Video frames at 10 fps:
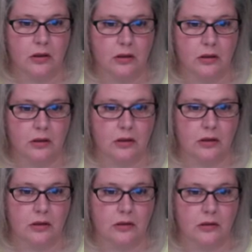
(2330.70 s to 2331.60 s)

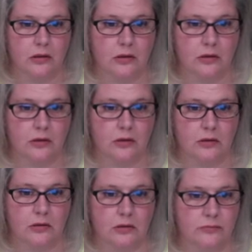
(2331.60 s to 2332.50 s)

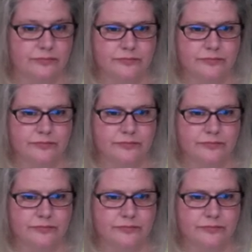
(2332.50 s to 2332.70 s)
Nobody speaks.